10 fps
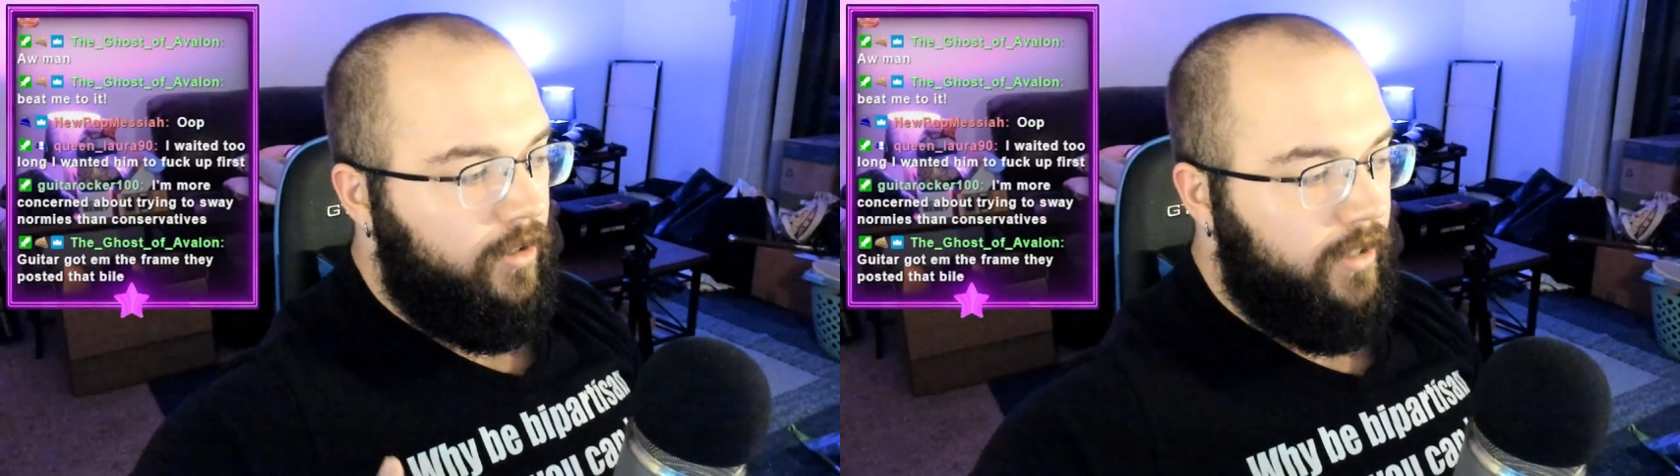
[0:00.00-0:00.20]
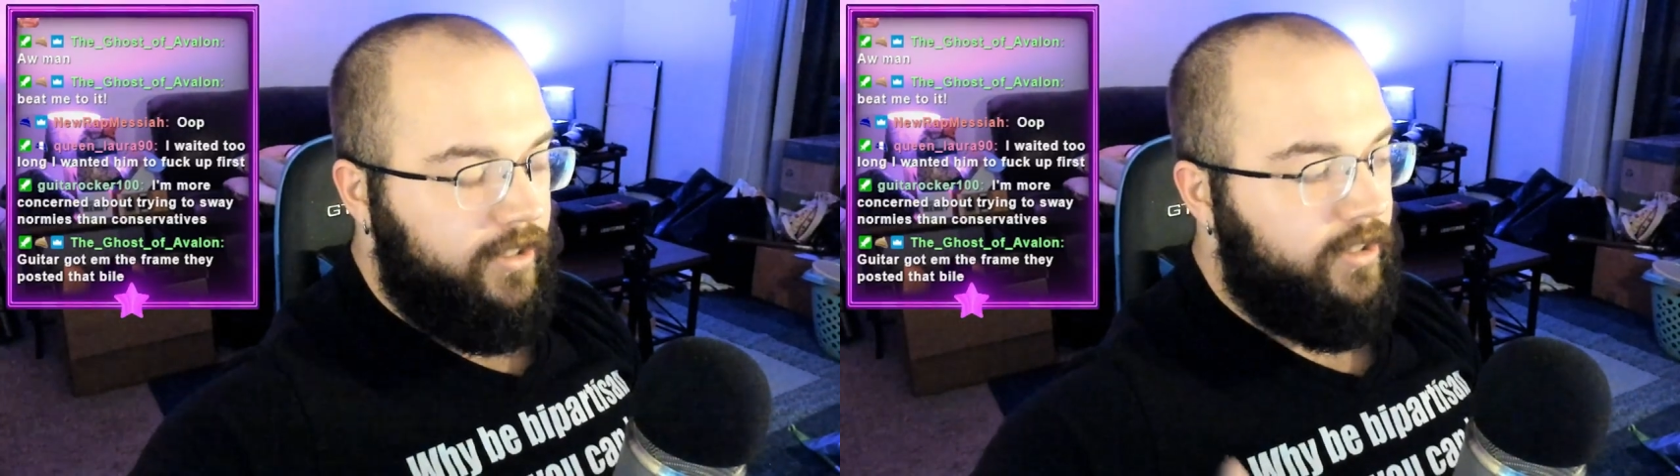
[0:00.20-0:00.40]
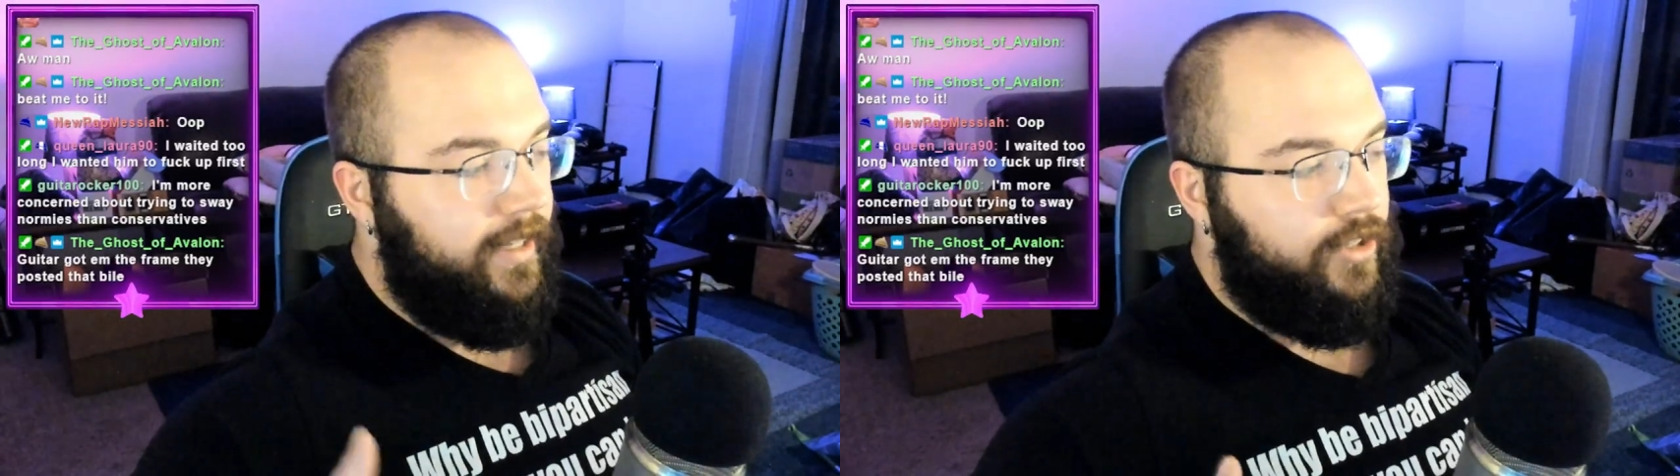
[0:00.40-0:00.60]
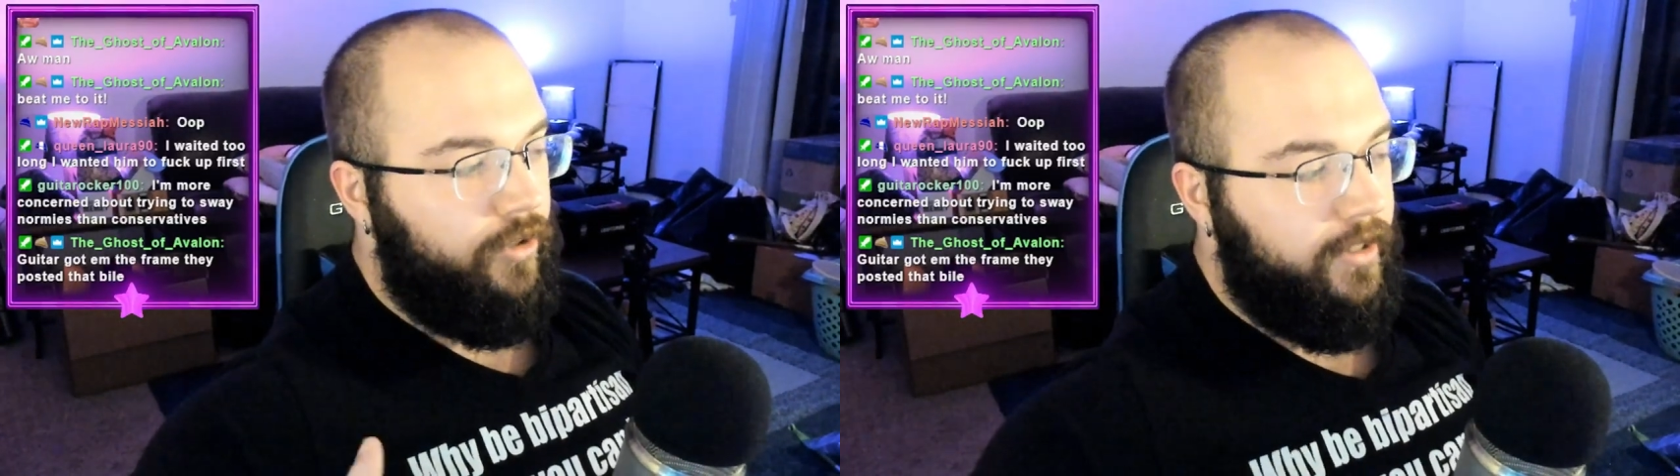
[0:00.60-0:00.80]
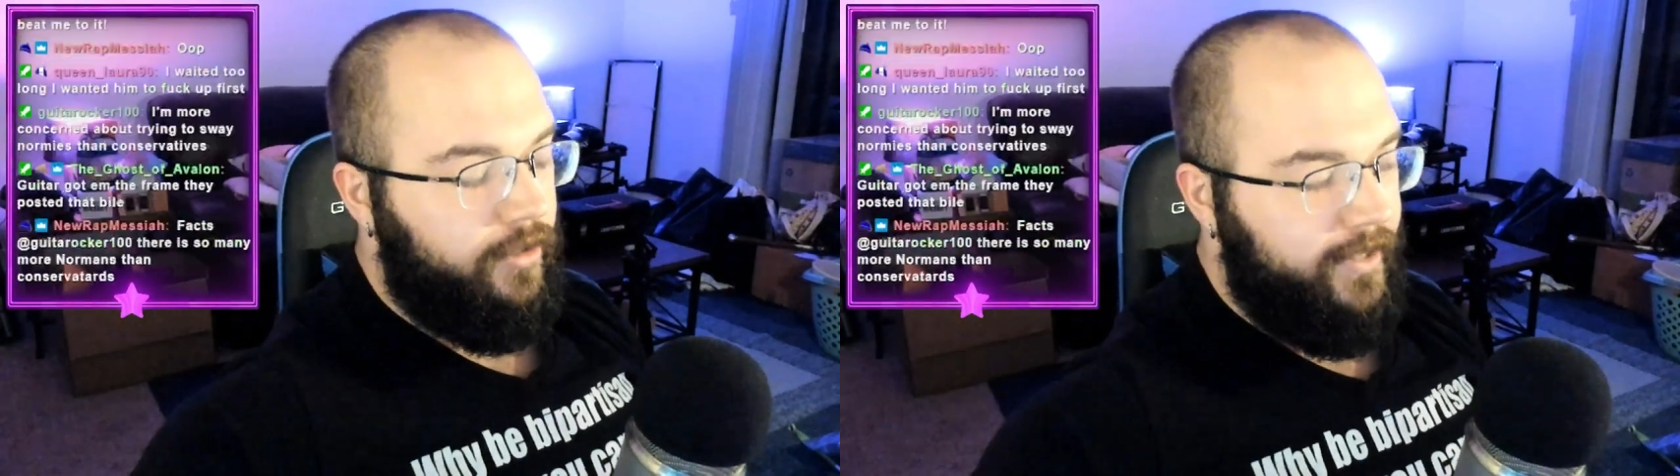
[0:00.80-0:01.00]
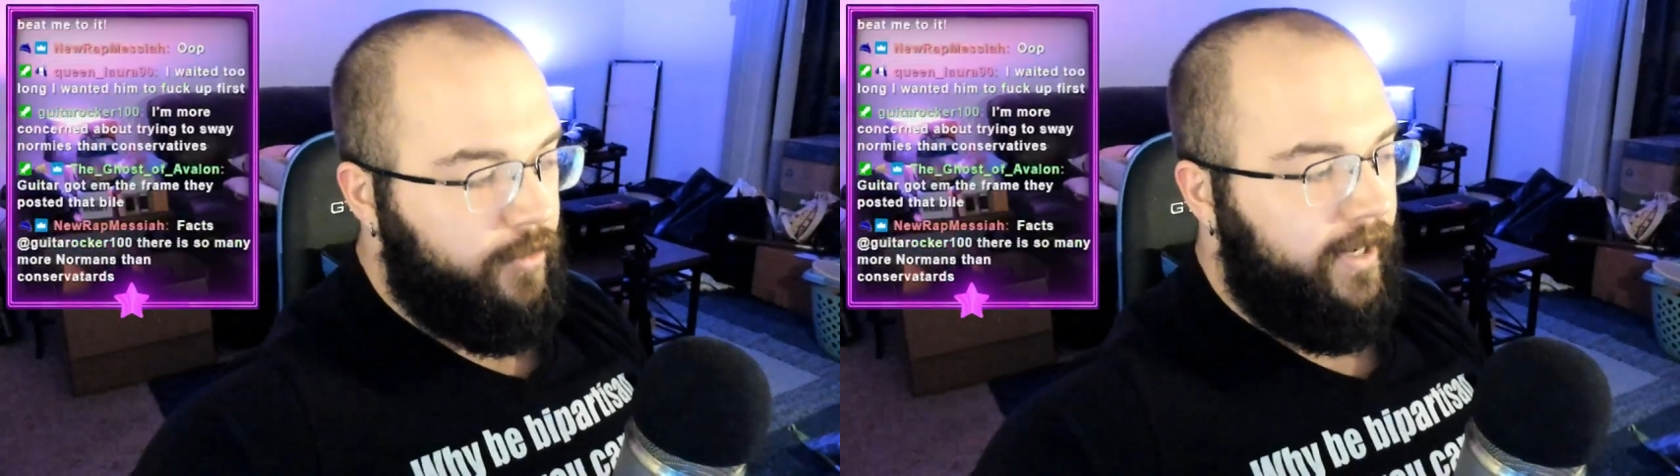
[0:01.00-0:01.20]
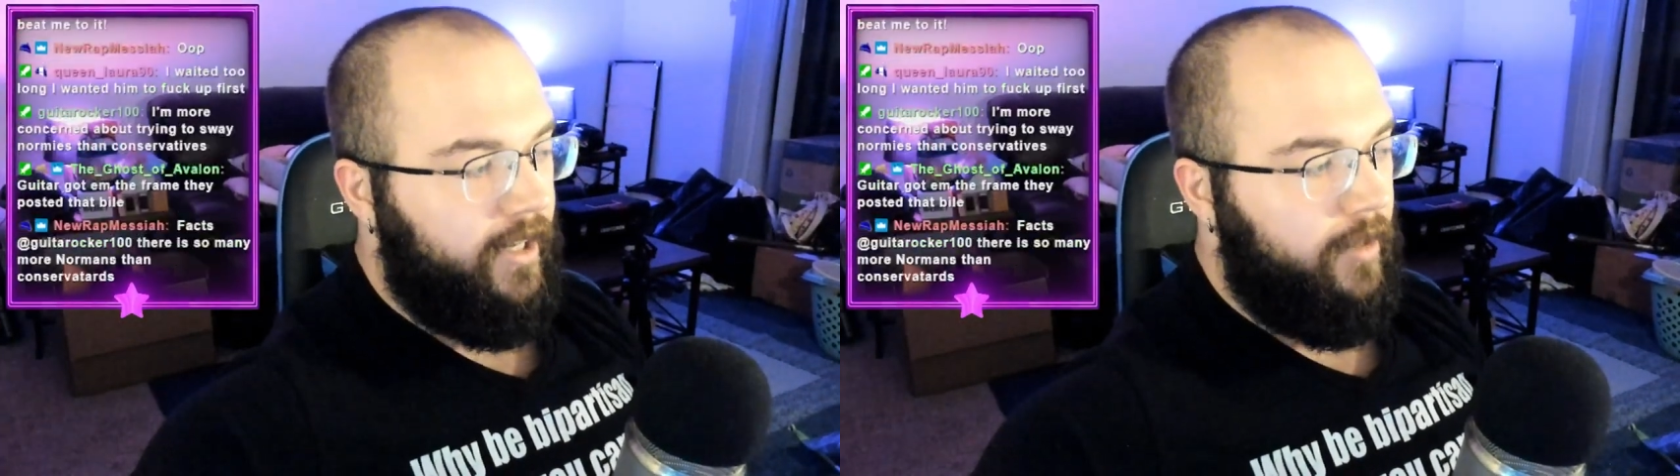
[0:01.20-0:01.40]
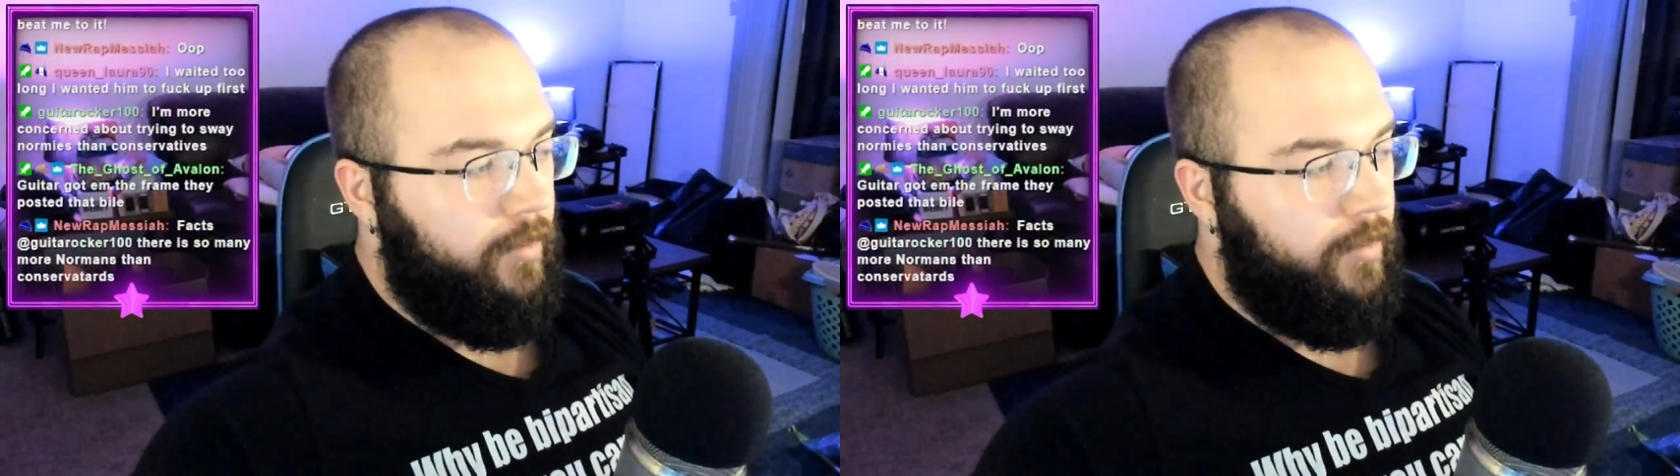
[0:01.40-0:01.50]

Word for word: Listen, yeah, it's going to reach a breaking point.